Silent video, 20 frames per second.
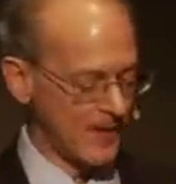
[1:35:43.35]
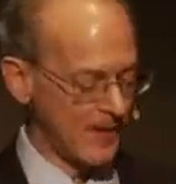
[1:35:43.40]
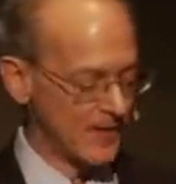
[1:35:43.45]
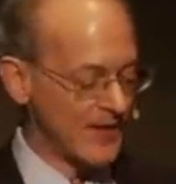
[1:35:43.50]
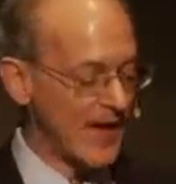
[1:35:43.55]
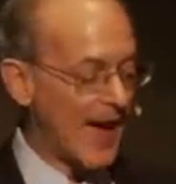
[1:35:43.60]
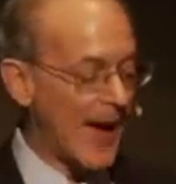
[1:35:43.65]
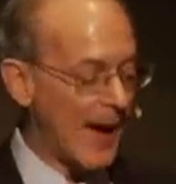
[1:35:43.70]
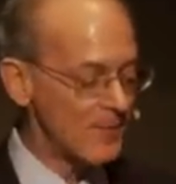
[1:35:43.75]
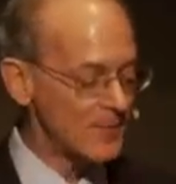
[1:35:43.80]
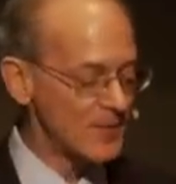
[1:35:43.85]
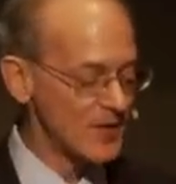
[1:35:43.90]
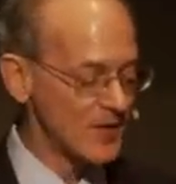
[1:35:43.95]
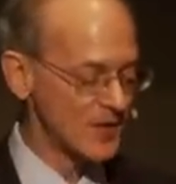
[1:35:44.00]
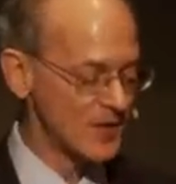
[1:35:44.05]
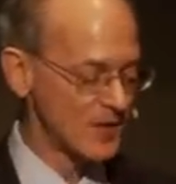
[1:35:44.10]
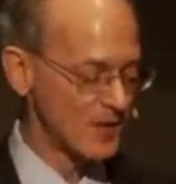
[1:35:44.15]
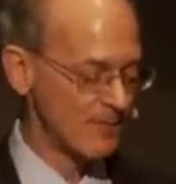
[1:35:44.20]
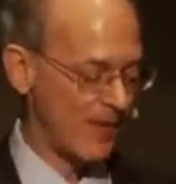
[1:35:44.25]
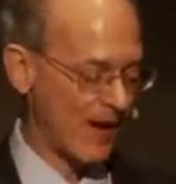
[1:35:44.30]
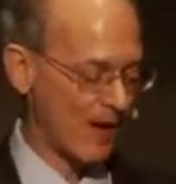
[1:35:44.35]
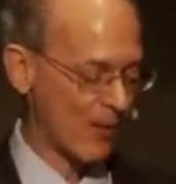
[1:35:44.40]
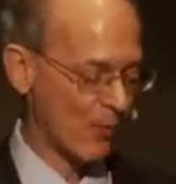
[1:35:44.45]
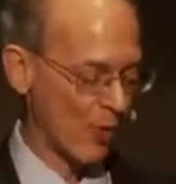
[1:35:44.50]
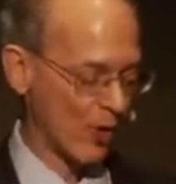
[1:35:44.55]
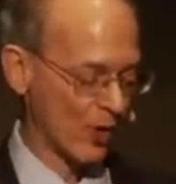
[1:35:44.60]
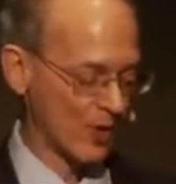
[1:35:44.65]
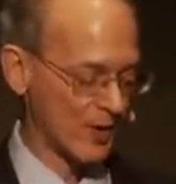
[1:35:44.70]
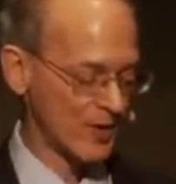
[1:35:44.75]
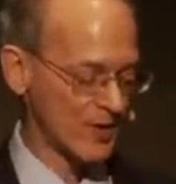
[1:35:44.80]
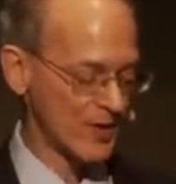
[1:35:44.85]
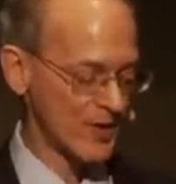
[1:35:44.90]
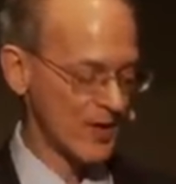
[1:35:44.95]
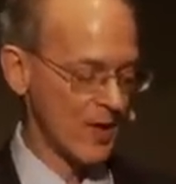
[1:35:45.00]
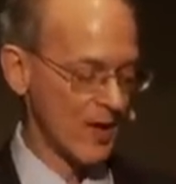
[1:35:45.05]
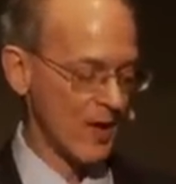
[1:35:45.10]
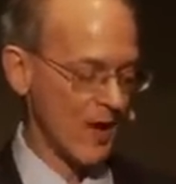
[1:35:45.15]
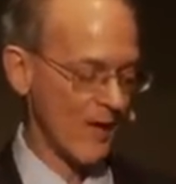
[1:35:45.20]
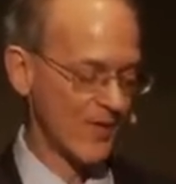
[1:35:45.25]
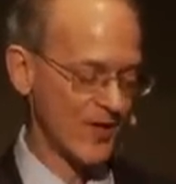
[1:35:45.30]
The absence in my works
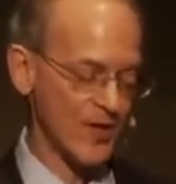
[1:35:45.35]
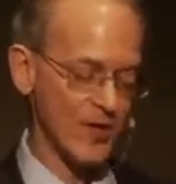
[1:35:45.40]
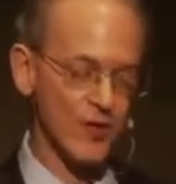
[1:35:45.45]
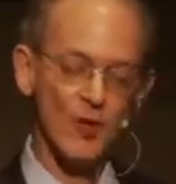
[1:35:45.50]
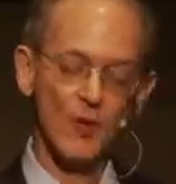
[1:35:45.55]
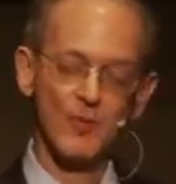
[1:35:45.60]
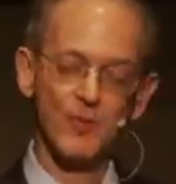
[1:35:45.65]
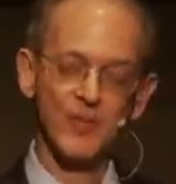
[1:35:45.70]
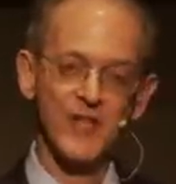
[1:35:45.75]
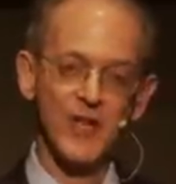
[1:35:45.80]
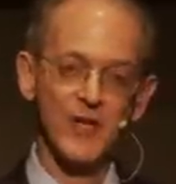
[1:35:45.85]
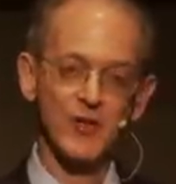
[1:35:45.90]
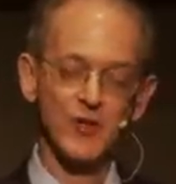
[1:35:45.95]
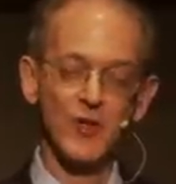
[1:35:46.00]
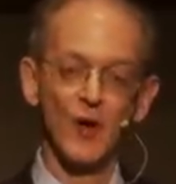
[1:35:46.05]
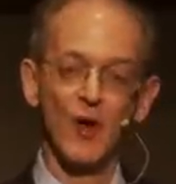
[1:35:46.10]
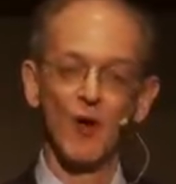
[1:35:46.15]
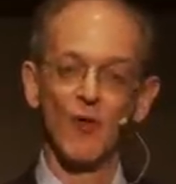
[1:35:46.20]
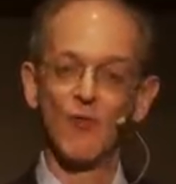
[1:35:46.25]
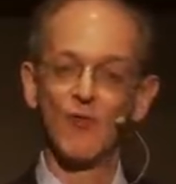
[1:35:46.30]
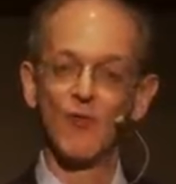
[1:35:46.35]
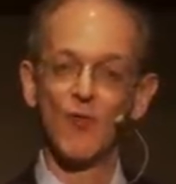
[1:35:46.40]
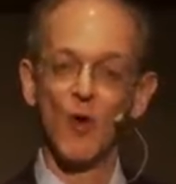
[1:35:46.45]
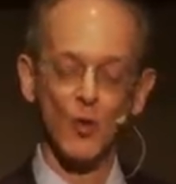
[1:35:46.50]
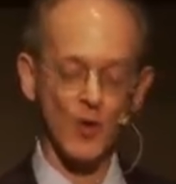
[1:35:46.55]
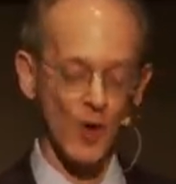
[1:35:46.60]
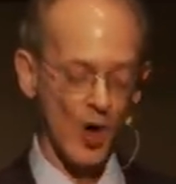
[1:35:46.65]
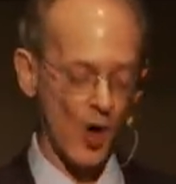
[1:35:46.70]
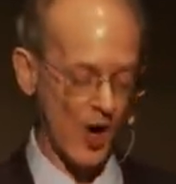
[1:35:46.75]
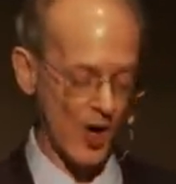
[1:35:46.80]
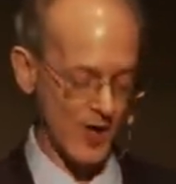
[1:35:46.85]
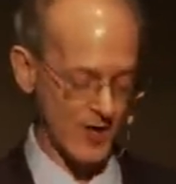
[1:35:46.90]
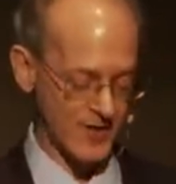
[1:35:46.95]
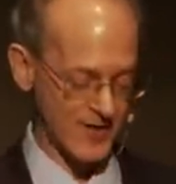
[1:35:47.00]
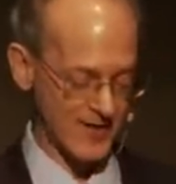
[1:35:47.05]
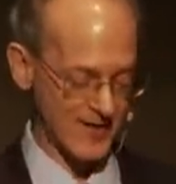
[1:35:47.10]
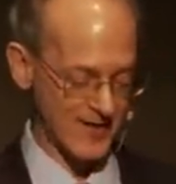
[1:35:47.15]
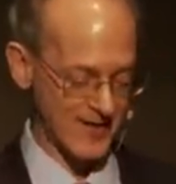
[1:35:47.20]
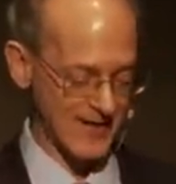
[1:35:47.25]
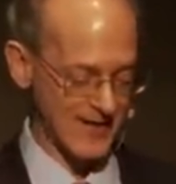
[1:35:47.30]
of the interpretation of folk
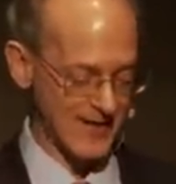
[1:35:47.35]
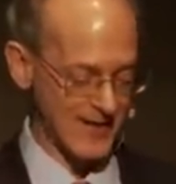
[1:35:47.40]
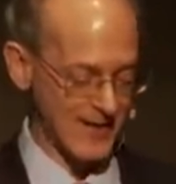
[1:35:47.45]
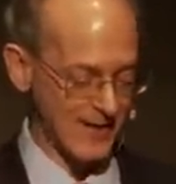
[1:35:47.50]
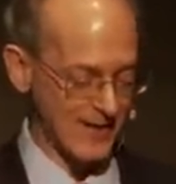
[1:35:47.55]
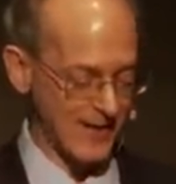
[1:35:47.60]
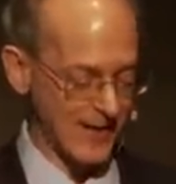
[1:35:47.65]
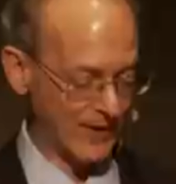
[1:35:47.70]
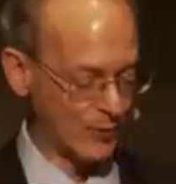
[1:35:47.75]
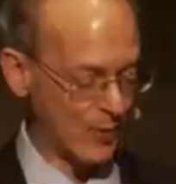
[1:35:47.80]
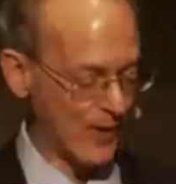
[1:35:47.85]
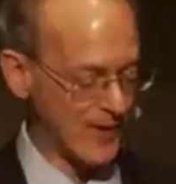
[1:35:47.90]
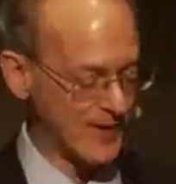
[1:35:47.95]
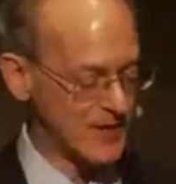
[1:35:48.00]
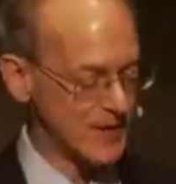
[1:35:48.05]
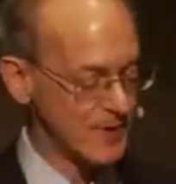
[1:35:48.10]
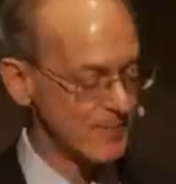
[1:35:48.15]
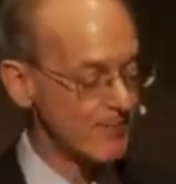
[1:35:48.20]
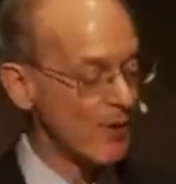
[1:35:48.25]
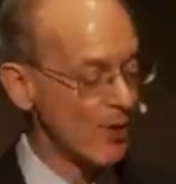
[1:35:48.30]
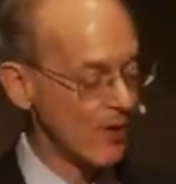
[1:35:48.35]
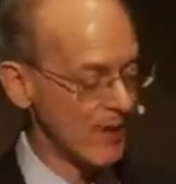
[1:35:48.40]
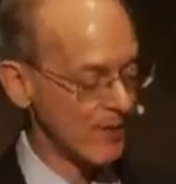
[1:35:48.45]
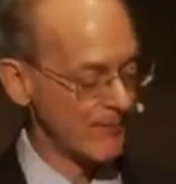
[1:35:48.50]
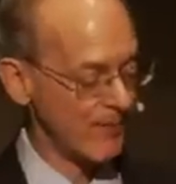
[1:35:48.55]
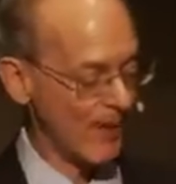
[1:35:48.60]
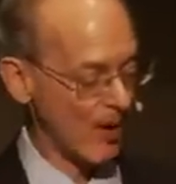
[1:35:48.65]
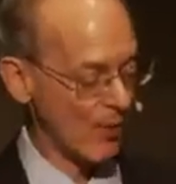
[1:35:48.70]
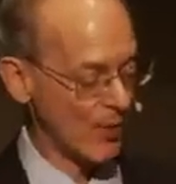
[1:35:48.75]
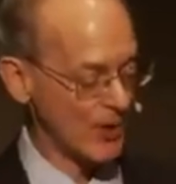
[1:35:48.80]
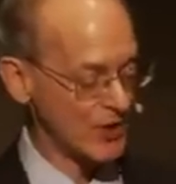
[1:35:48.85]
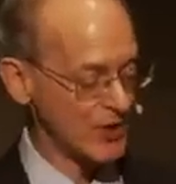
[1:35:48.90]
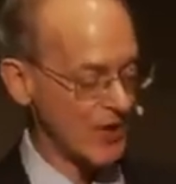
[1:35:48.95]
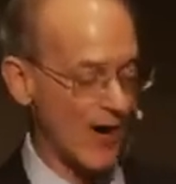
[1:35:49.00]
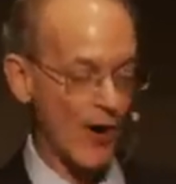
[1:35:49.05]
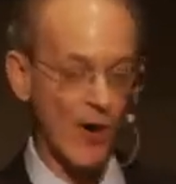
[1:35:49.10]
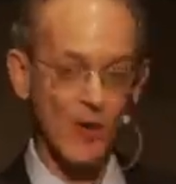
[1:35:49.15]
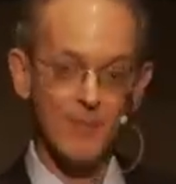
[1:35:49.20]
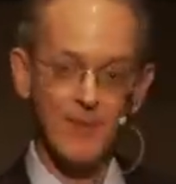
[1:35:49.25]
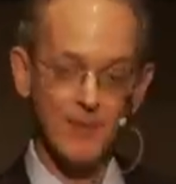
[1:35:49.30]
art, that great spirit by which
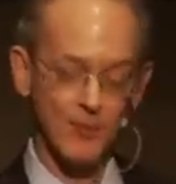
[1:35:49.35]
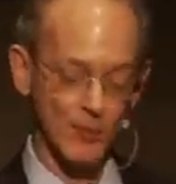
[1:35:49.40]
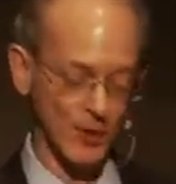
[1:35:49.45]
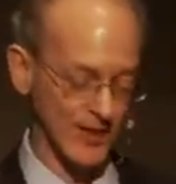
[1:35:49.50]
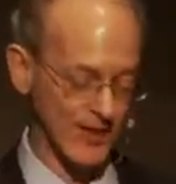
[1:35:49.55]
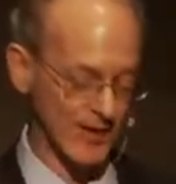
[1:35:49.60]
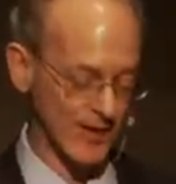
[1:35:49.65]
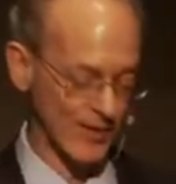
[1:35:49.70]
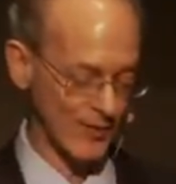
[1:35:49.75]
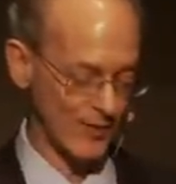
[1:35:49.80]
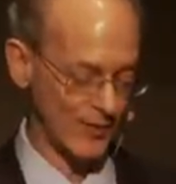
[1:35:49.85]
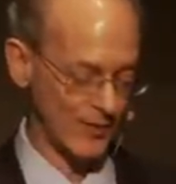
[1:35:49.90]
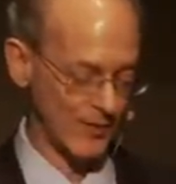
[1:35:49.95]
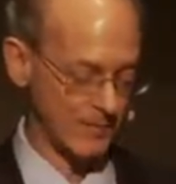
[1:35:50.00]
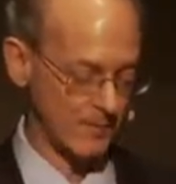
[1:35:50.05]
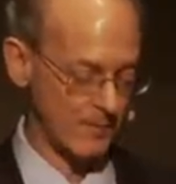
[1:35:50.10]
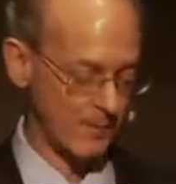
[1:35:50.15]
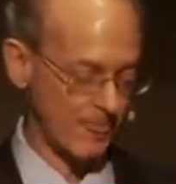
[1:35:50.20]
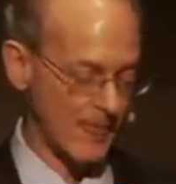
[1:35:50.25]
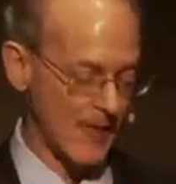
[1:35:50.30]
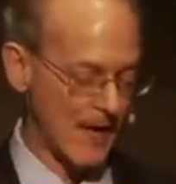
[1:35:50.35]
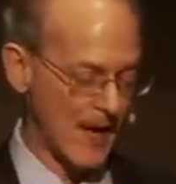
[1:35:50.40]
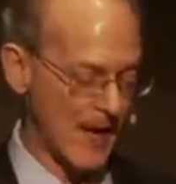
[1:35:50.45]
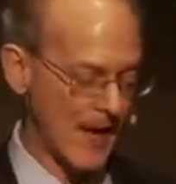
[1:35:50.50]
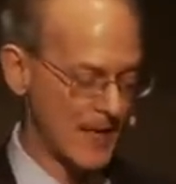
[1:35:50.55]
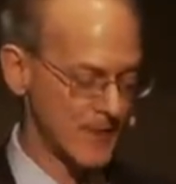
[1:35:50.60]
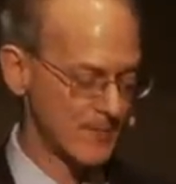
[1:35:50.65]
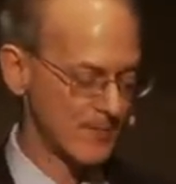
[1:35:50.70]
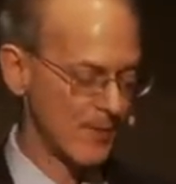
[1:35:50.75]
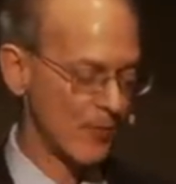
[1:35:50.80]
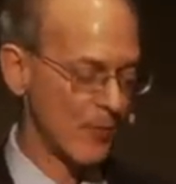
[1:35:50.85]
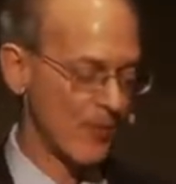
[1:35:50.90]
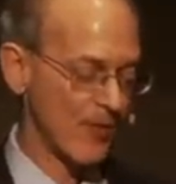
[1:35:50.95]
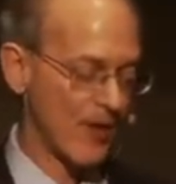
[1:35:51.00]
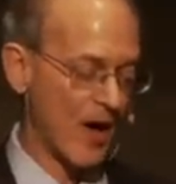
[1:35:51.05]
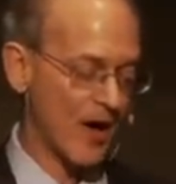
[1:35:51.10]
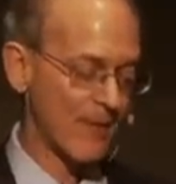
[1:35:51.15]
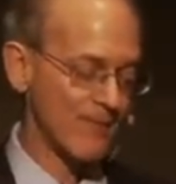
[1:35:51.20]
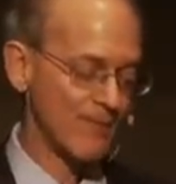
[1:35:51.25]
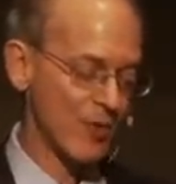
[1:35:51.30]
our people live, has been with
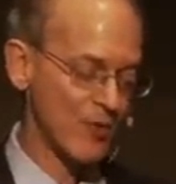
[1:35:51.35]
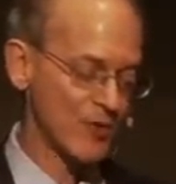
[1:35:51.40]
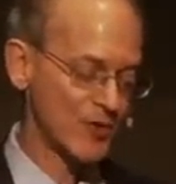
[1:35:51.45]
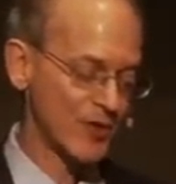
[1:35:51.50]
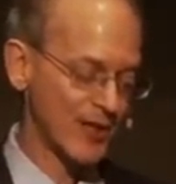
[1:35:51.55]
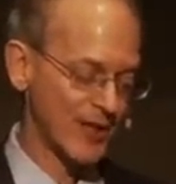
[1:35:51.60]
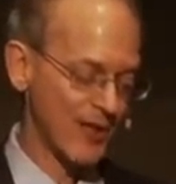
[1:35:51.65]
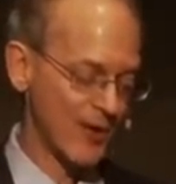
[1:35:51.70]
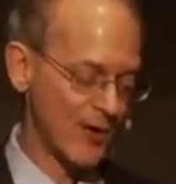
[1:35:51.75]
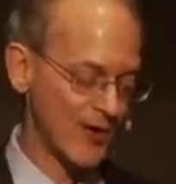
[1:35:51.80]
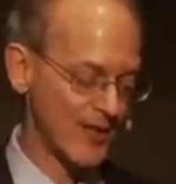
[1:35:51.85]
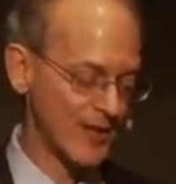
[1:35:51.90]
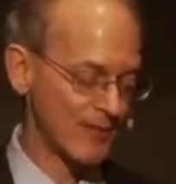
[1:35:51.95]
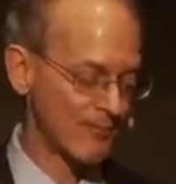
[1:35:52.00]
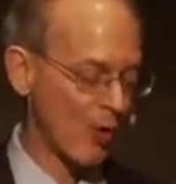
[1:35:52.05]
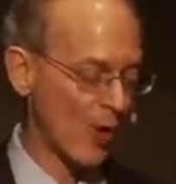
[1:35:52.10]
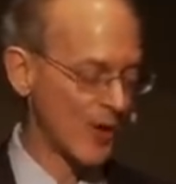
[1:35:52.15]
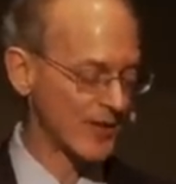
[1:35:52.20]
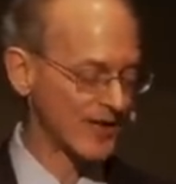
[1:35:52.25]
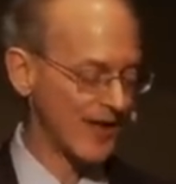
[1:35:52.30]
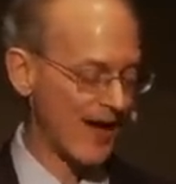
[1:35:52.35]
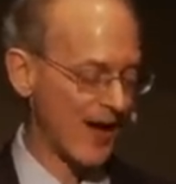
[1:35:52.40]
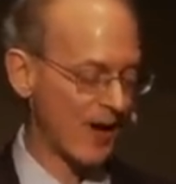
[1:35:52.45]
utmost clarity pointed